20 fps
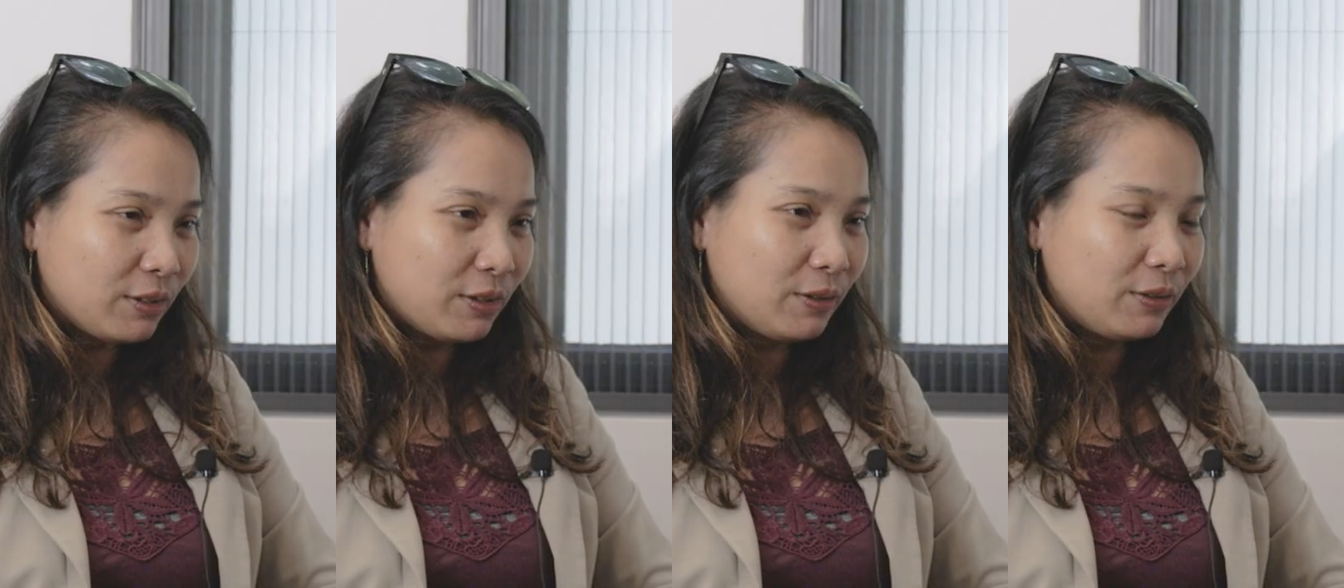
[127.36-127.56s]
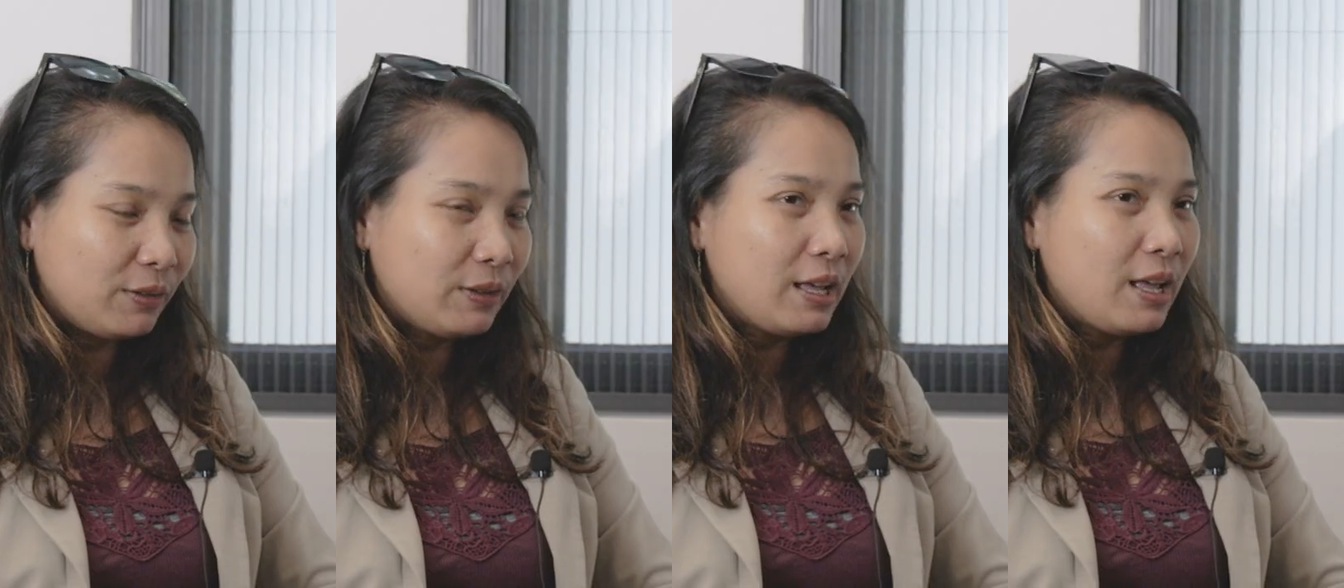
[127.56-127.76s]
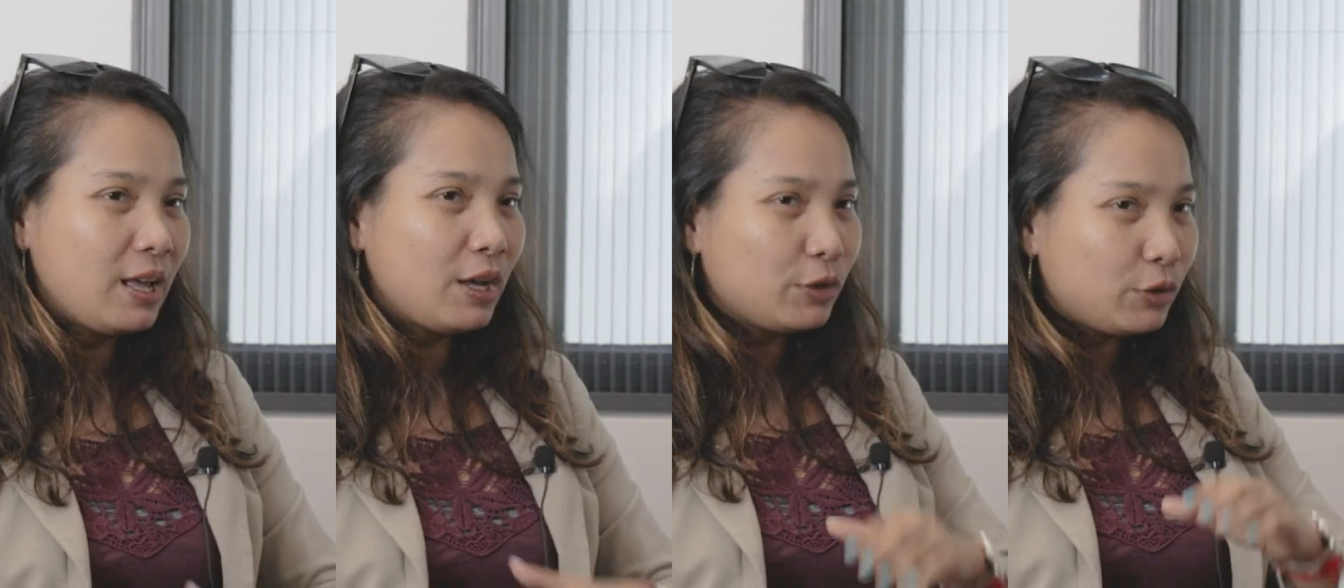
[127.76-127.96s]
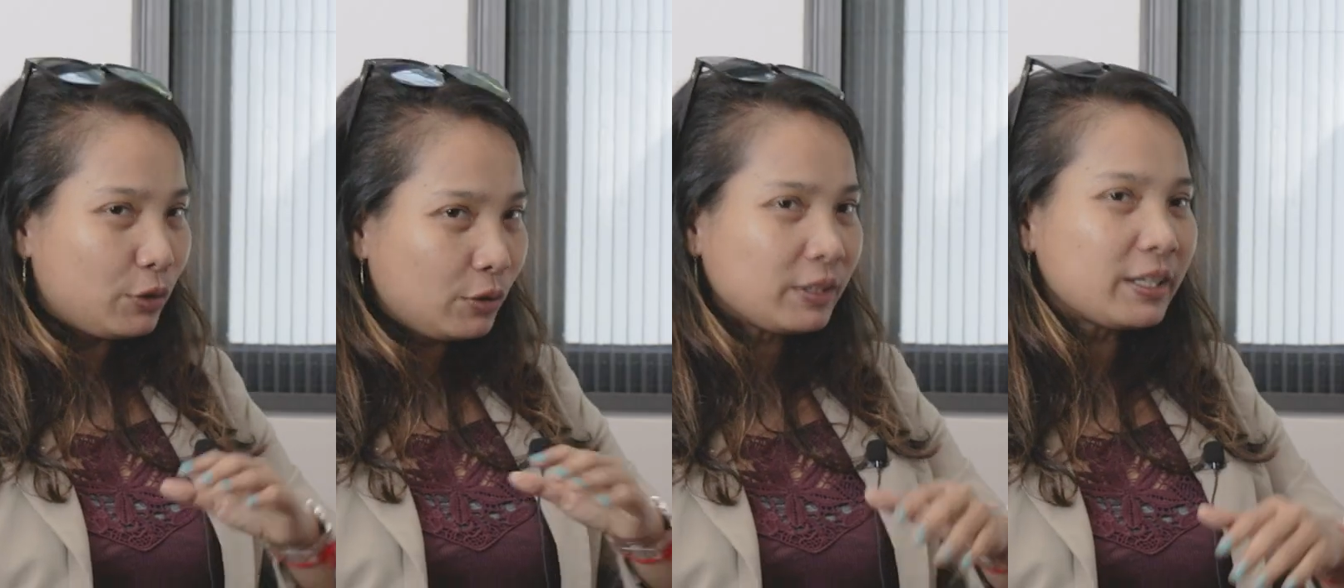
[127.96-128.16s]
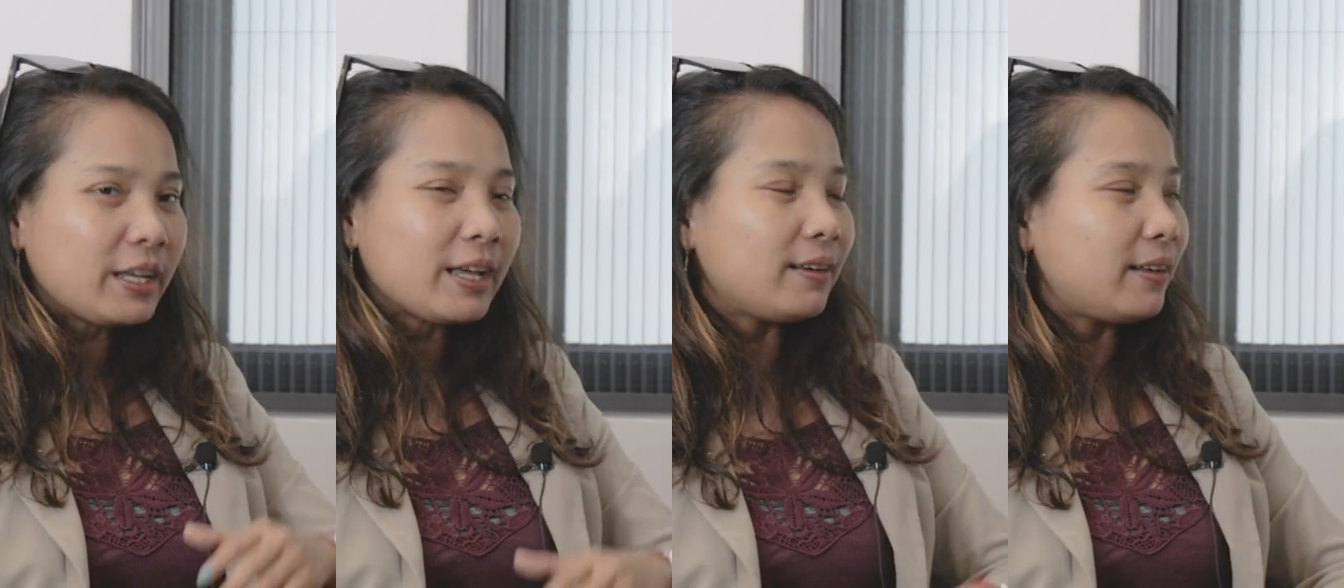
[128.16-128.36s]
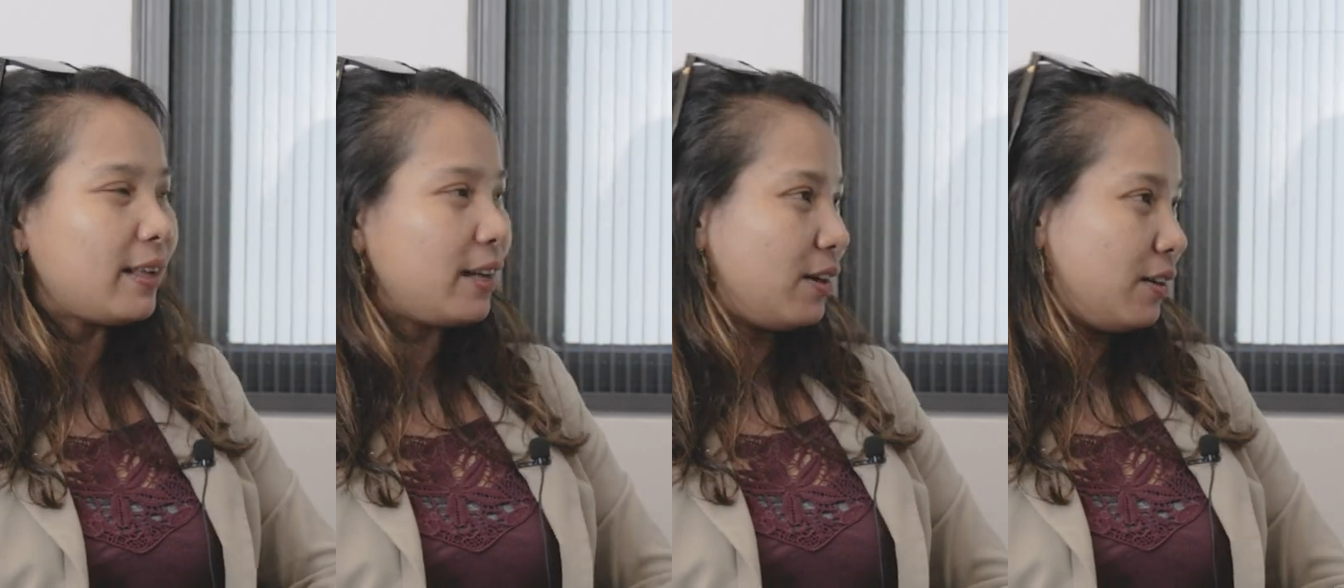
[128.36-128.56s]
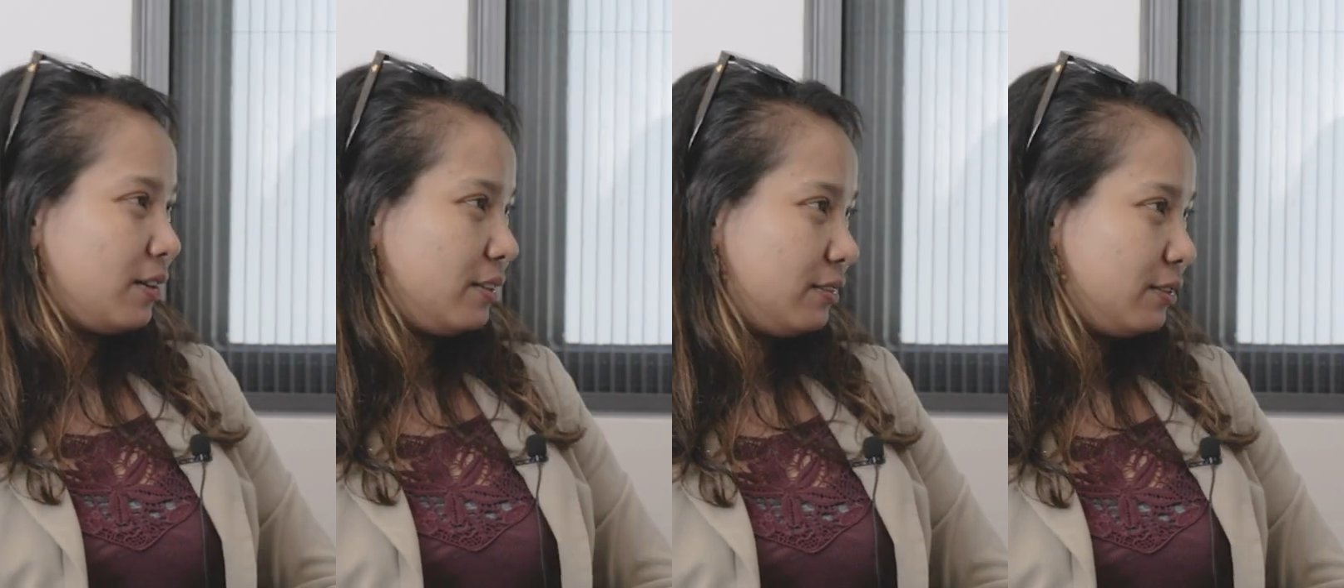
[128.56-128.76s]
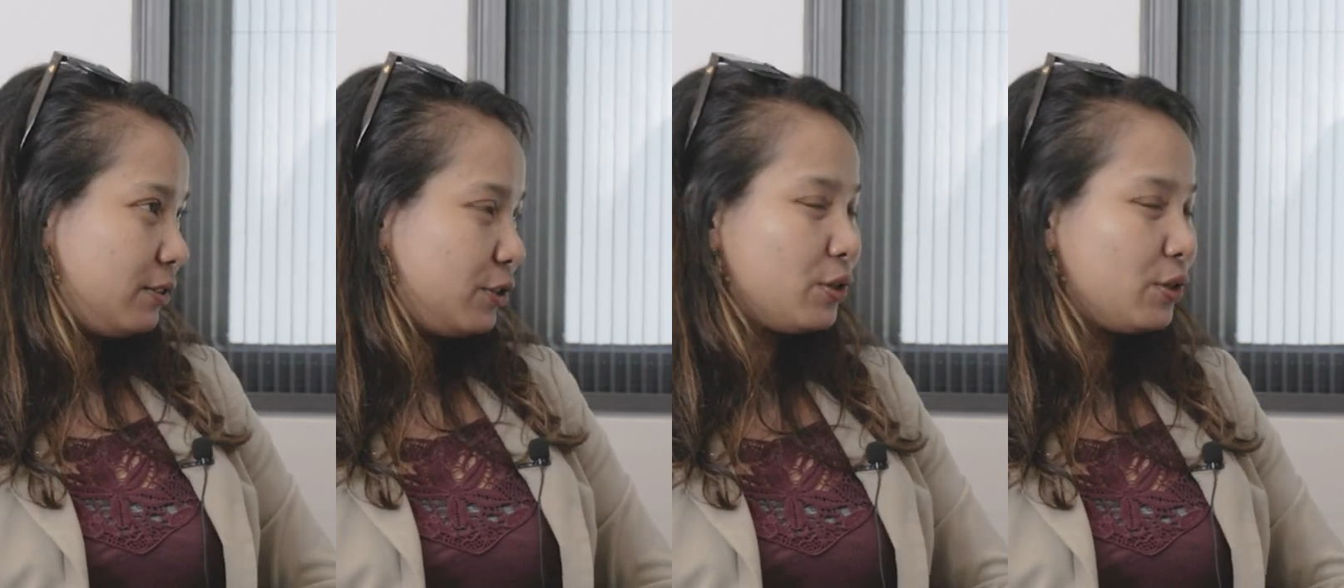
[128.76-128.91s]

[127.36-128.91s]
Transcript: you know you'll get there